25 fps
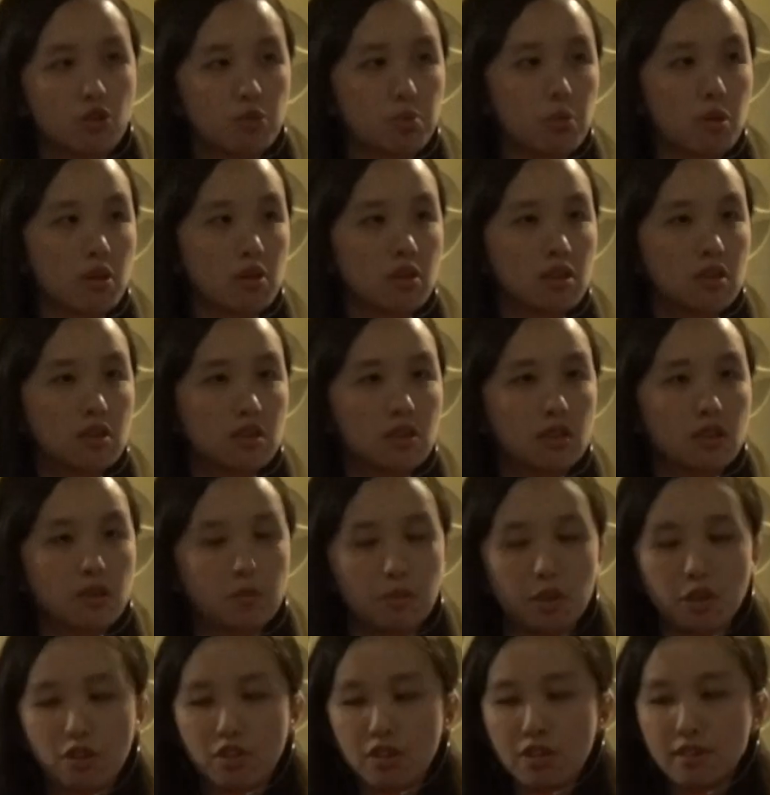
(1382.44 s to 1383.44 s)
smaller
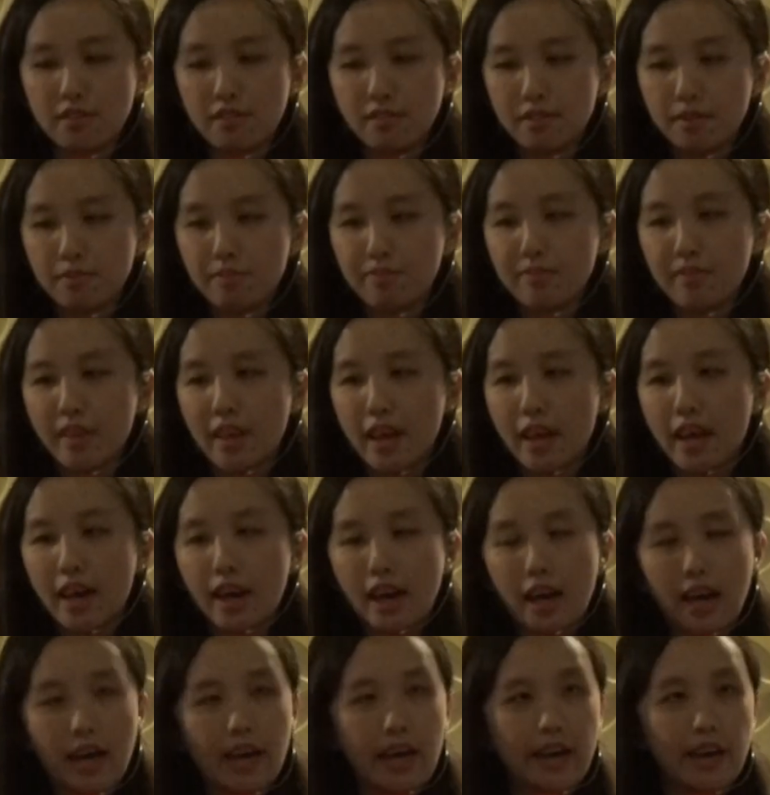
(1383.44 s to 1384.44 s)
widgets.
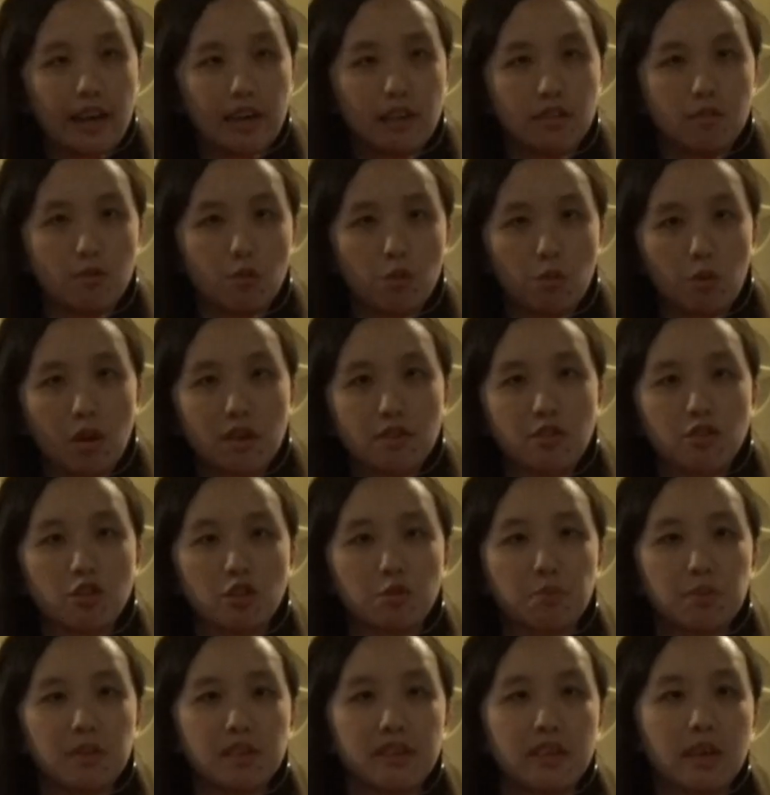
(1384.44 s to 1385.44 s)
And once you
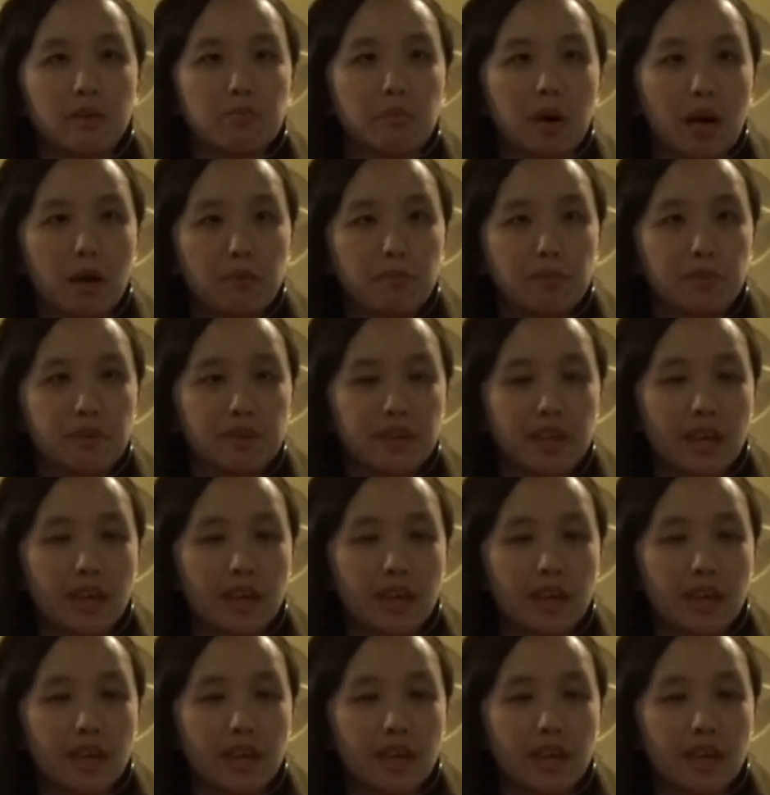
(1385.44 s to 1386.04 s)
split them up,